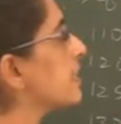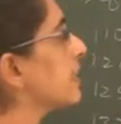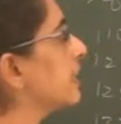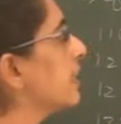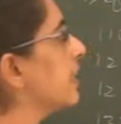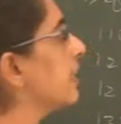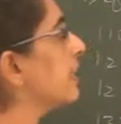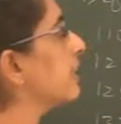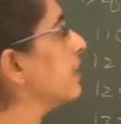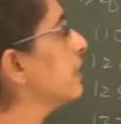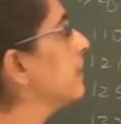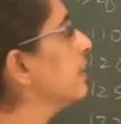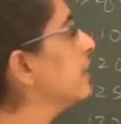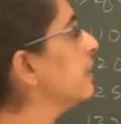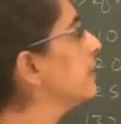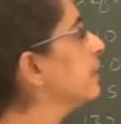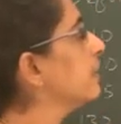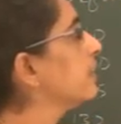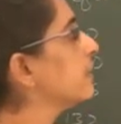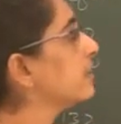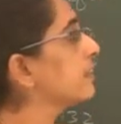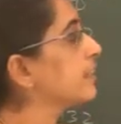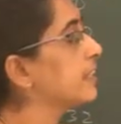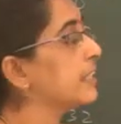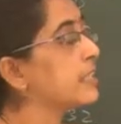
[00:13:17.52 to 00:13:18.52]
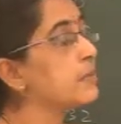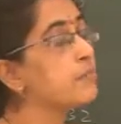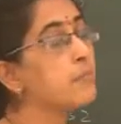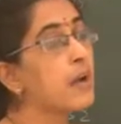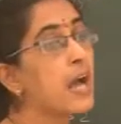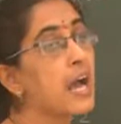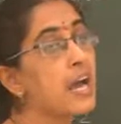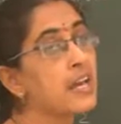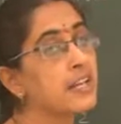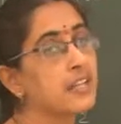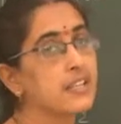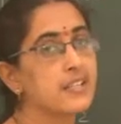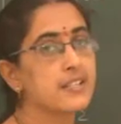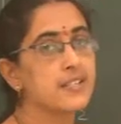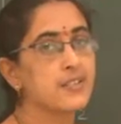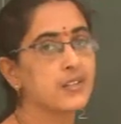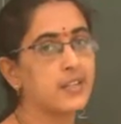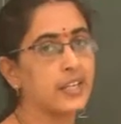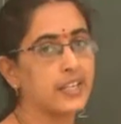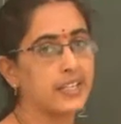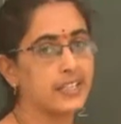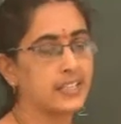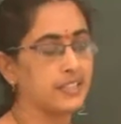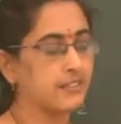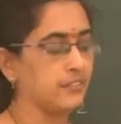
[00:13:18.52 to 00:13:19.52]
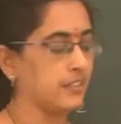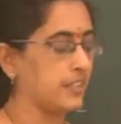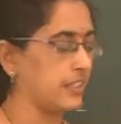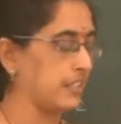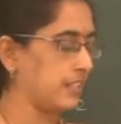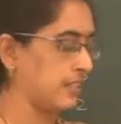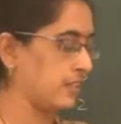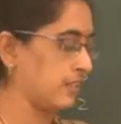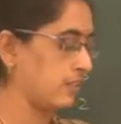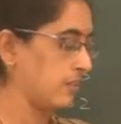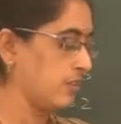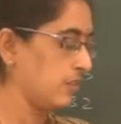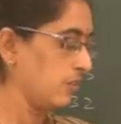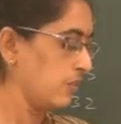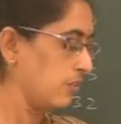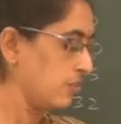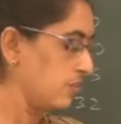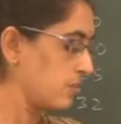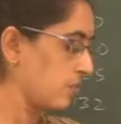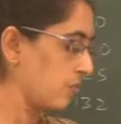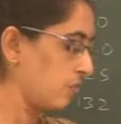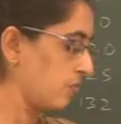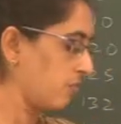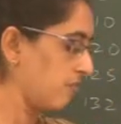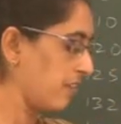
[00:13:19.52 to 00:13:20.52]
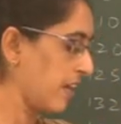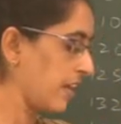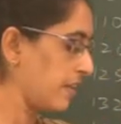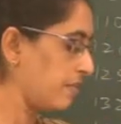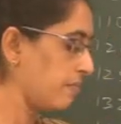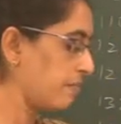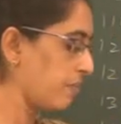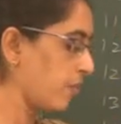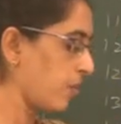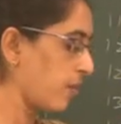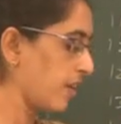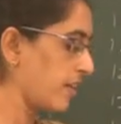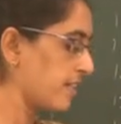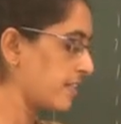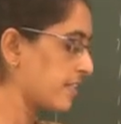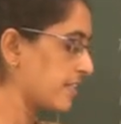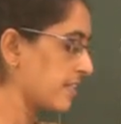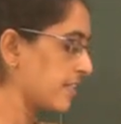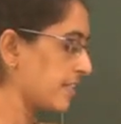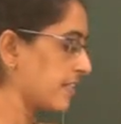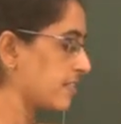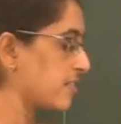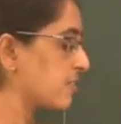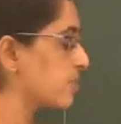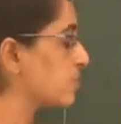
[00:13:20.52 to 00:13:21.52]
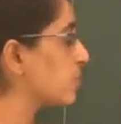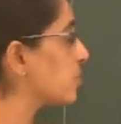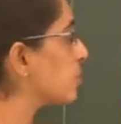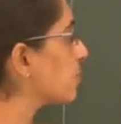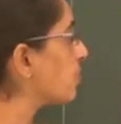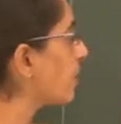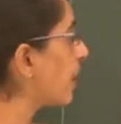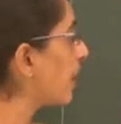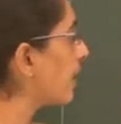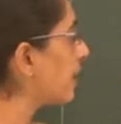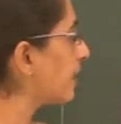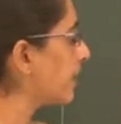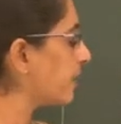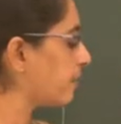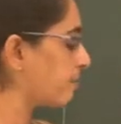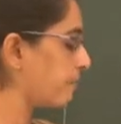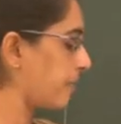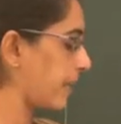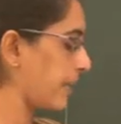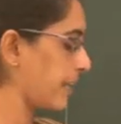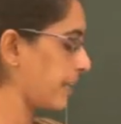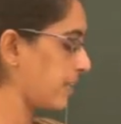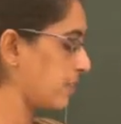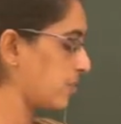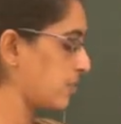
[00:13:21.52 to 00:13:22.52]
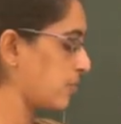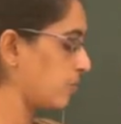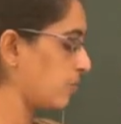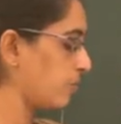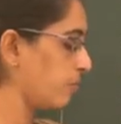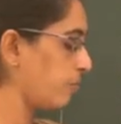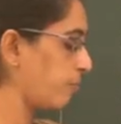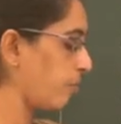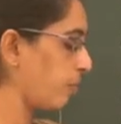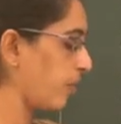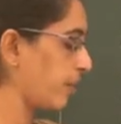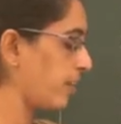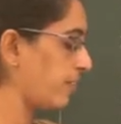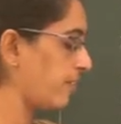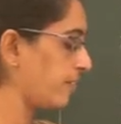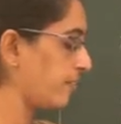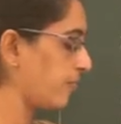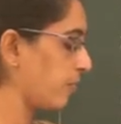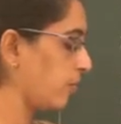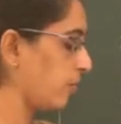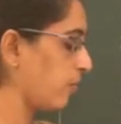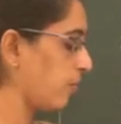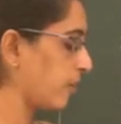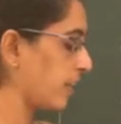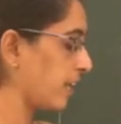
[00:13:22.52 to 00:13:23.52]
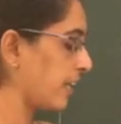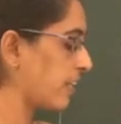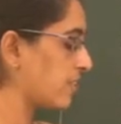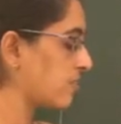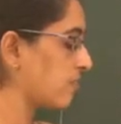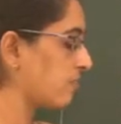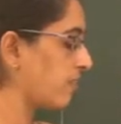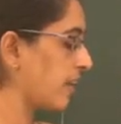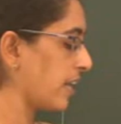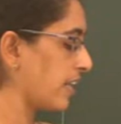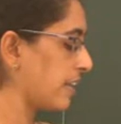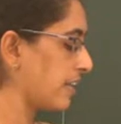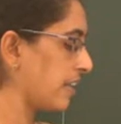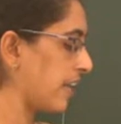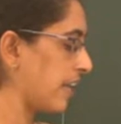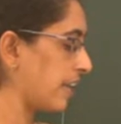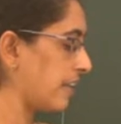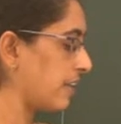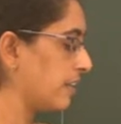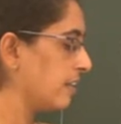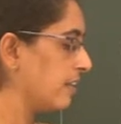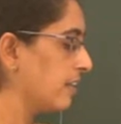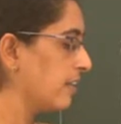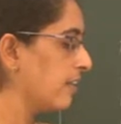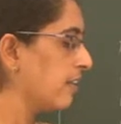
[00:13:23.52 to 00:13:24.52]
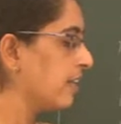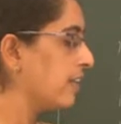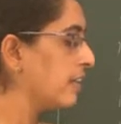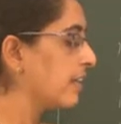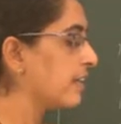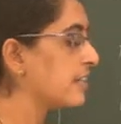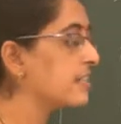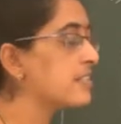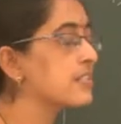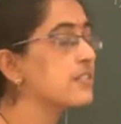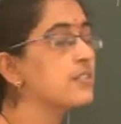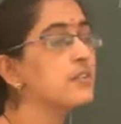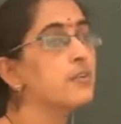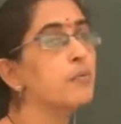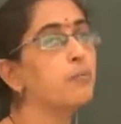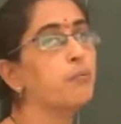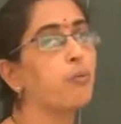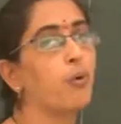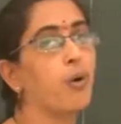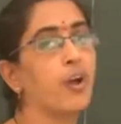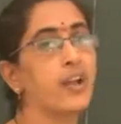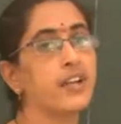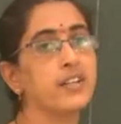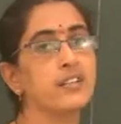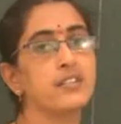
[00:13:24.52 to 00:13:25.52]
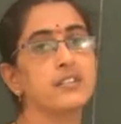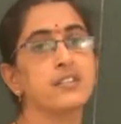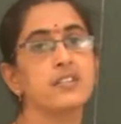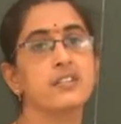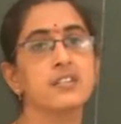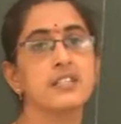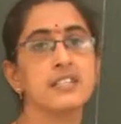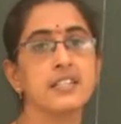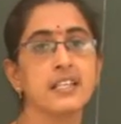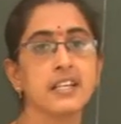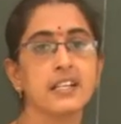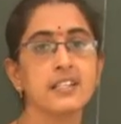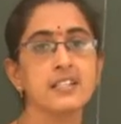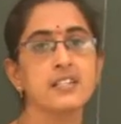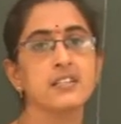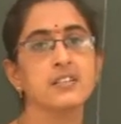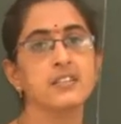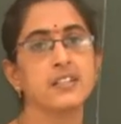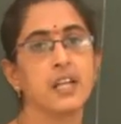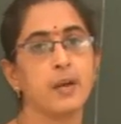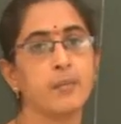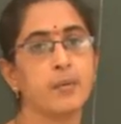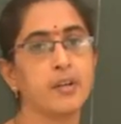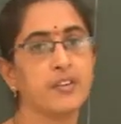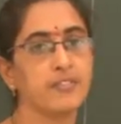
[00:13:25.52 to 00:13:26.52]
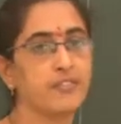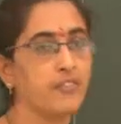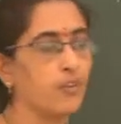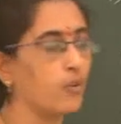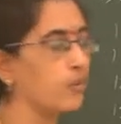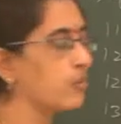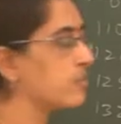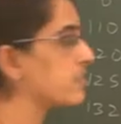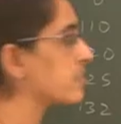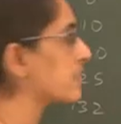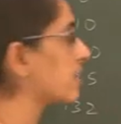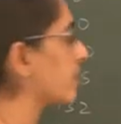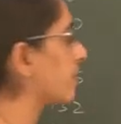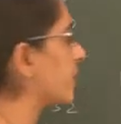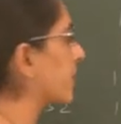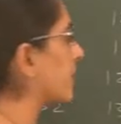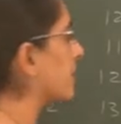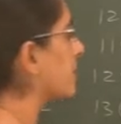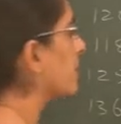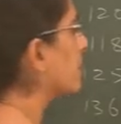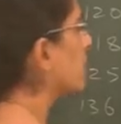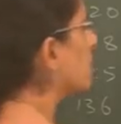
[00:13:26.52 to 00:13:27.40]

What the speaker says: here D bar is negative here. So 1.6 divided by 2.4819 is 0.6447.